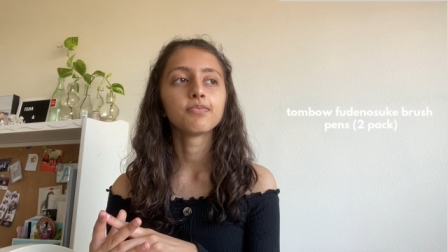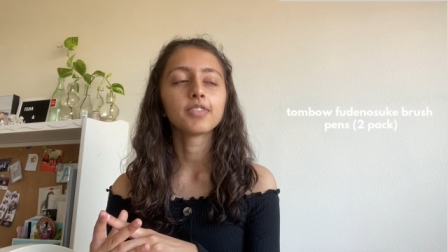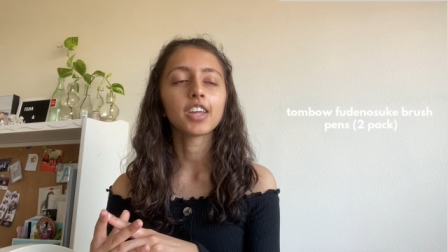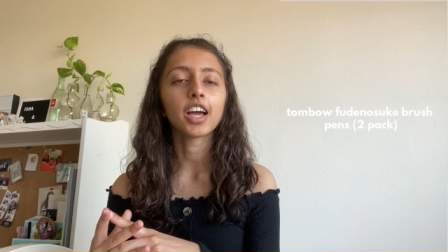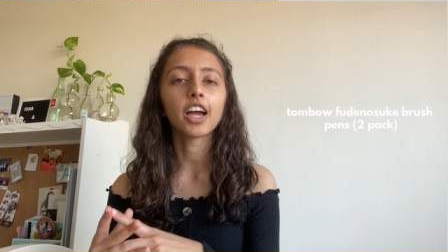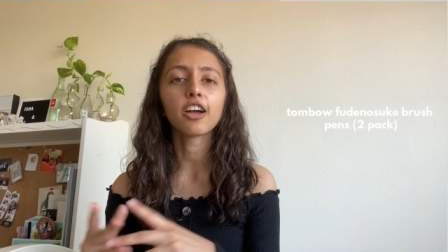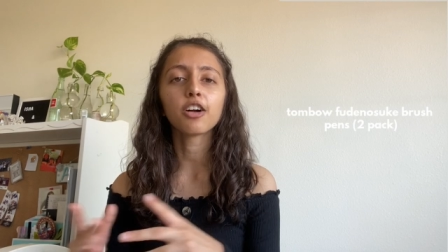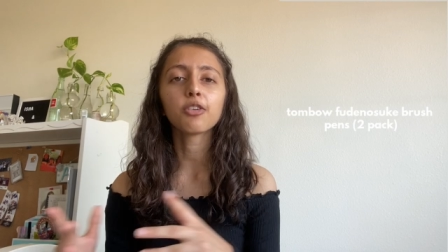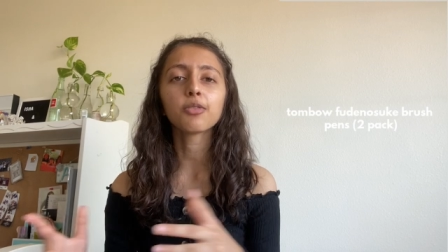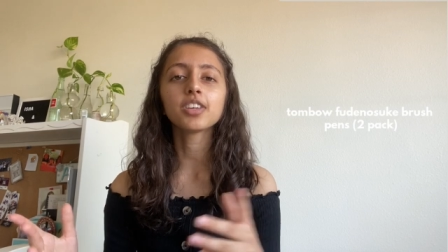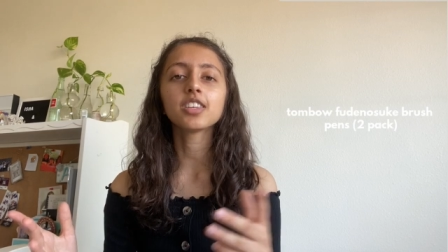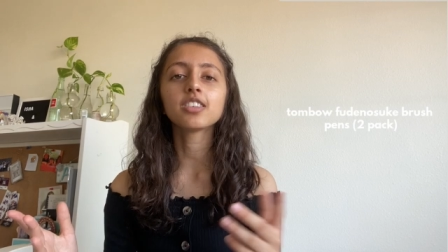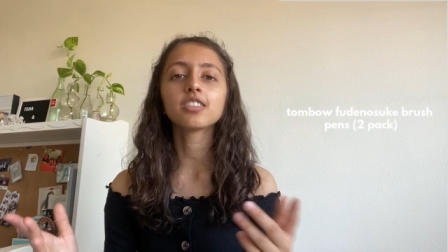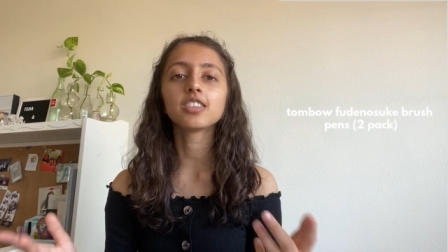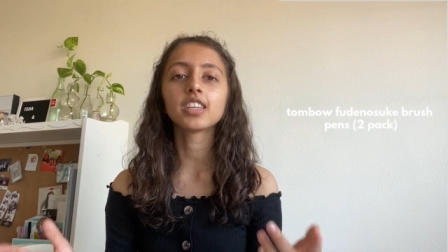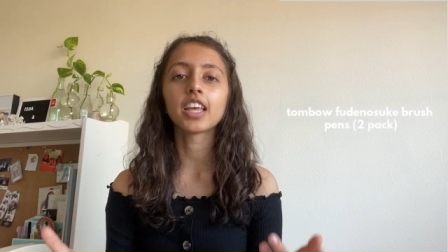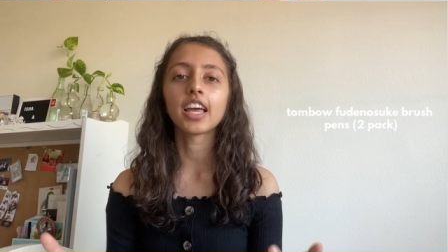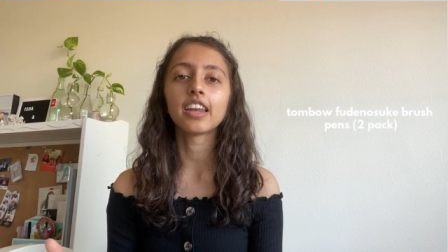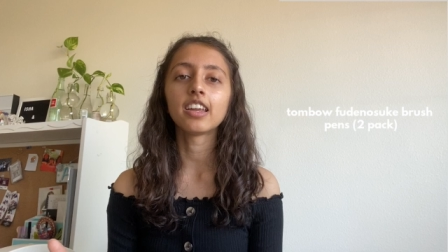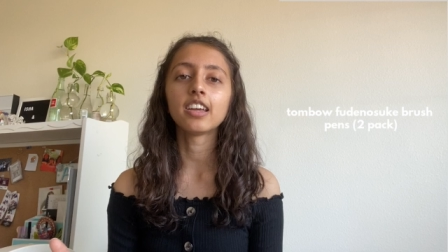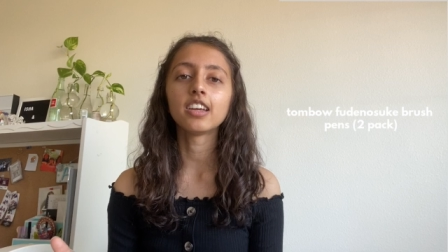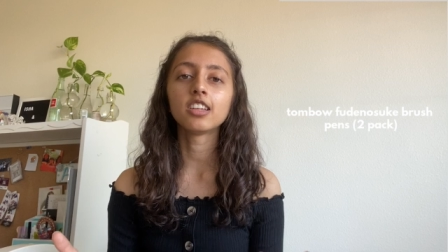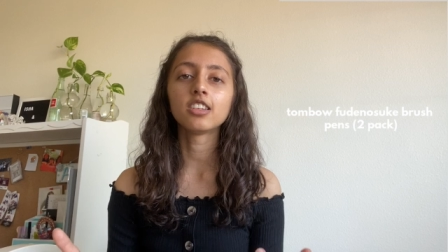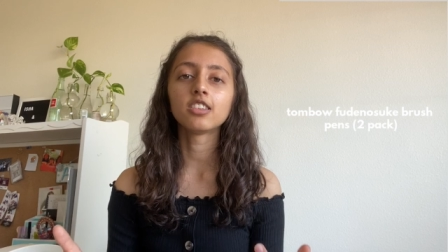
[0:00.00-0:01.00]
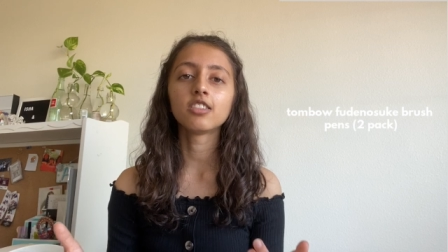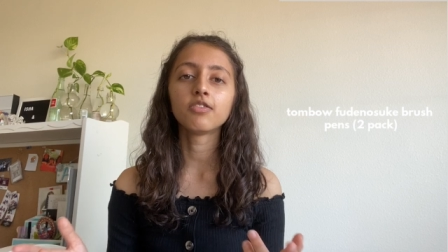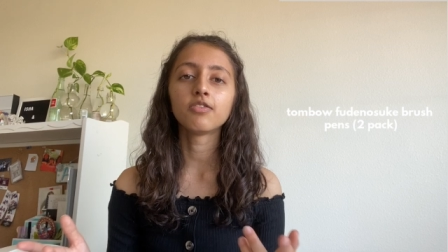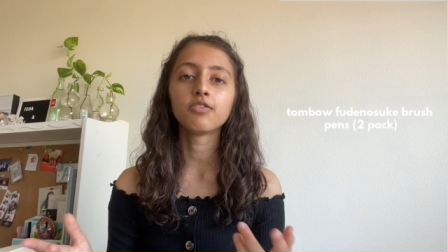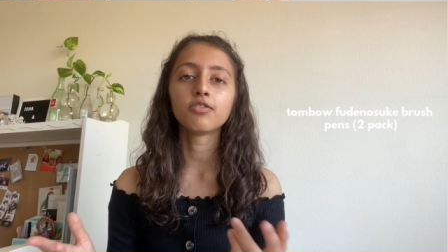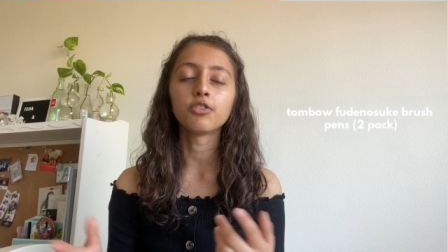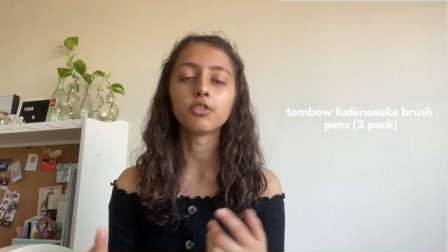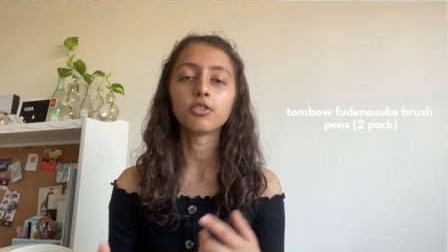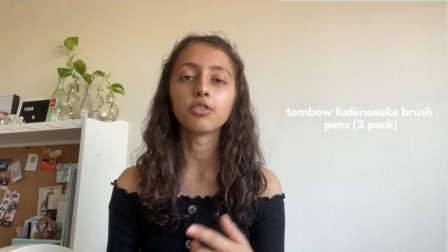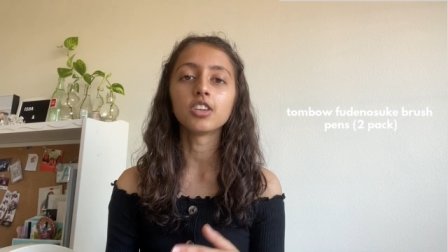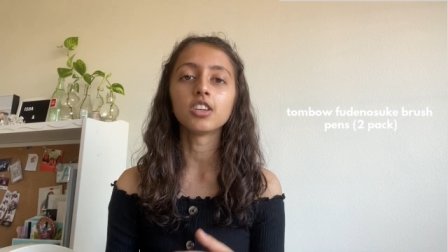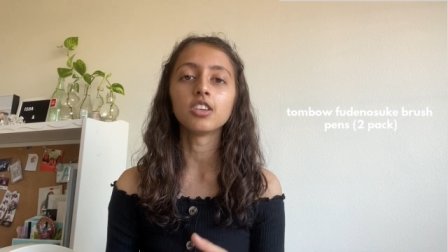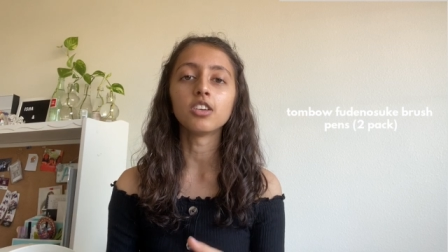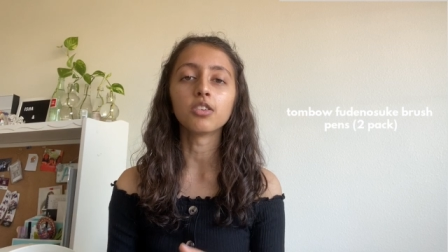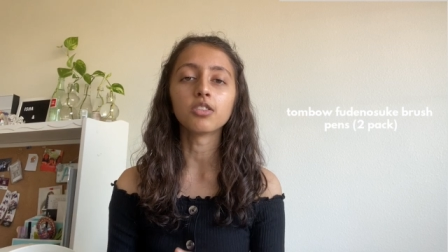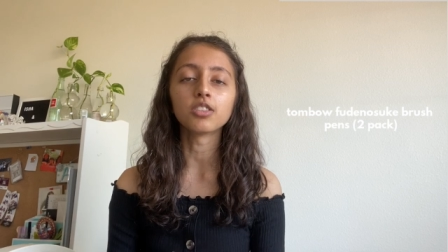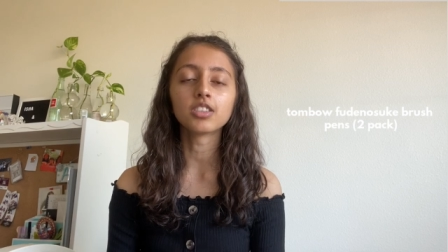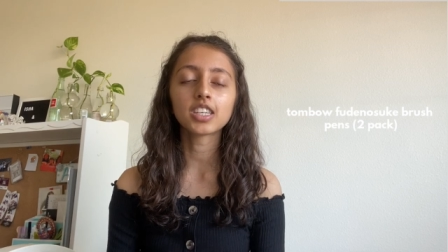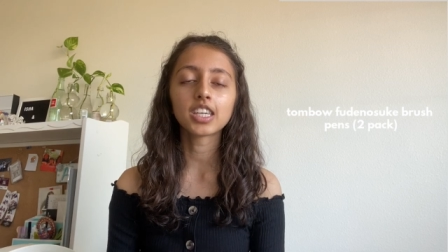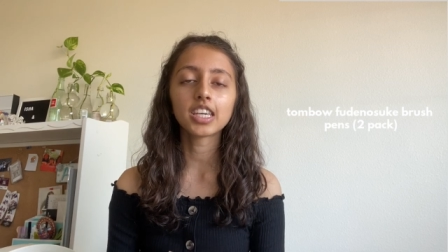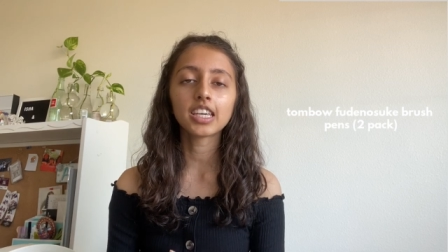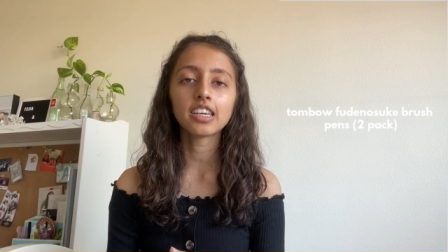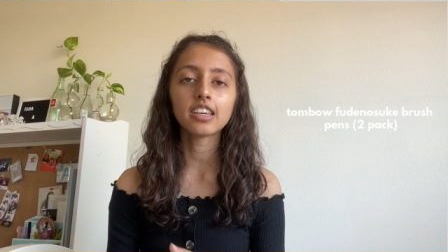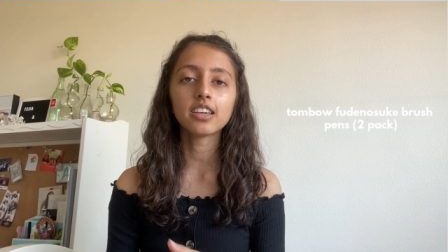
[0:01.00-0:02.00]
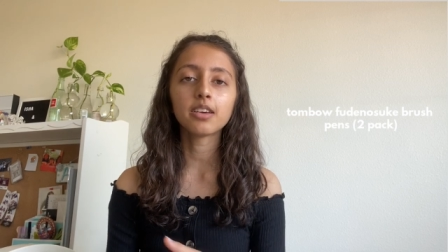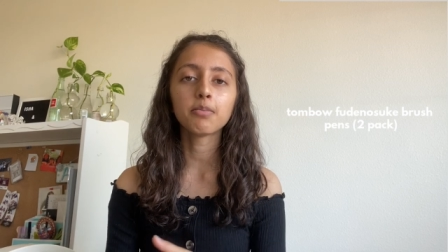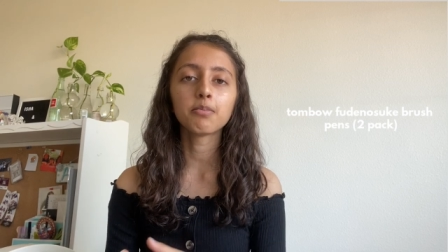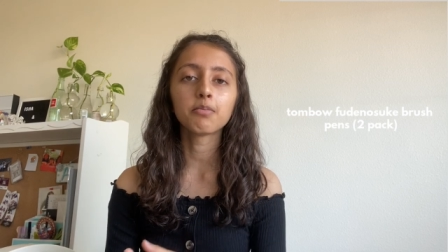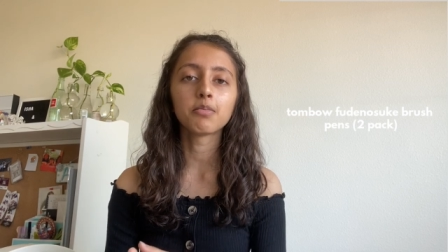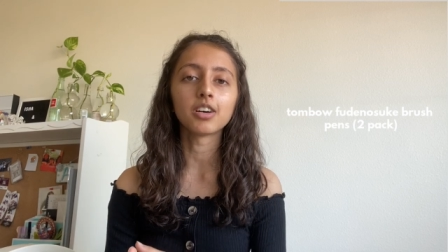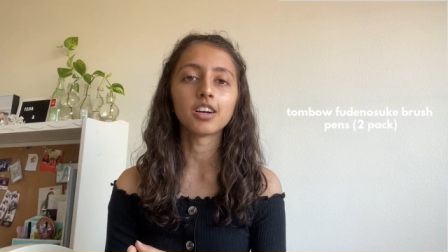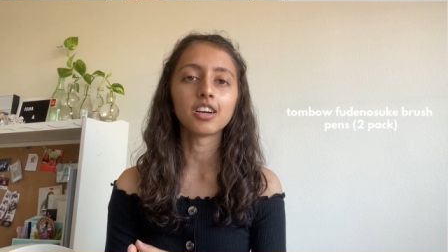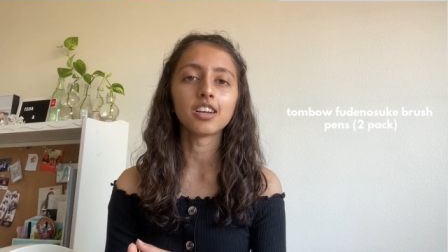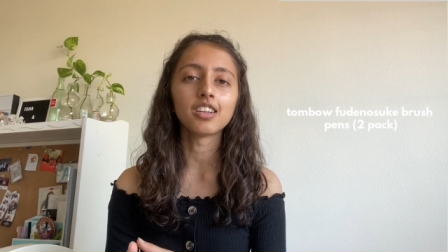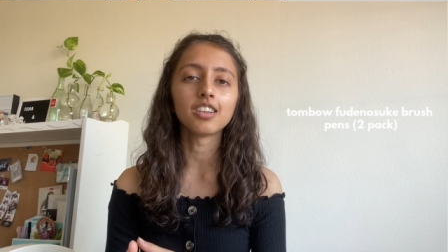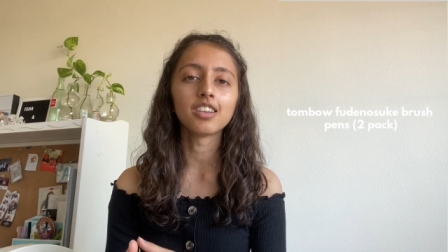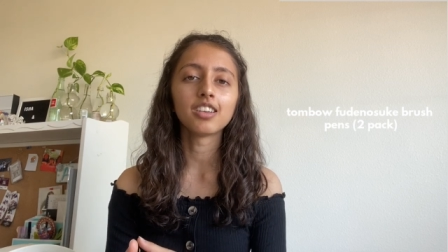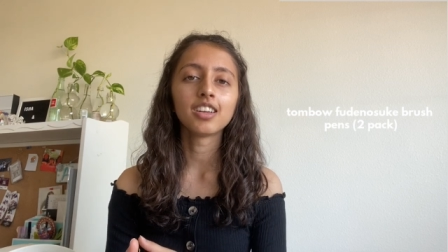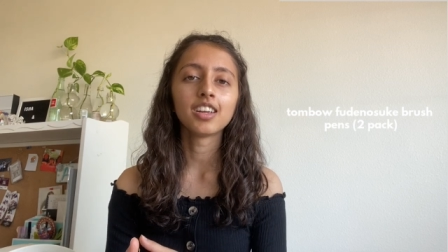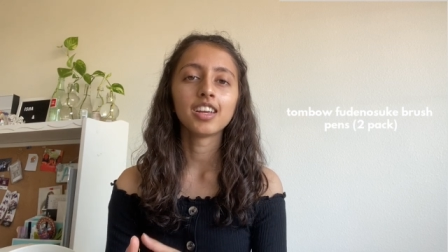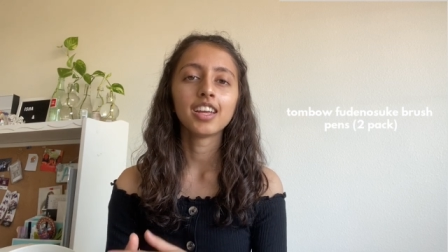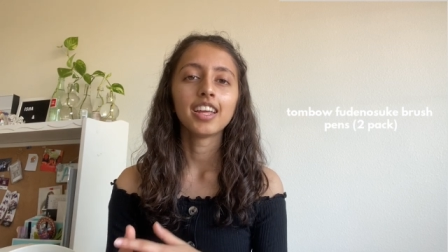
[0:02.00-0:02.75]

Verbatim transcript: I always said it Fudanowski, but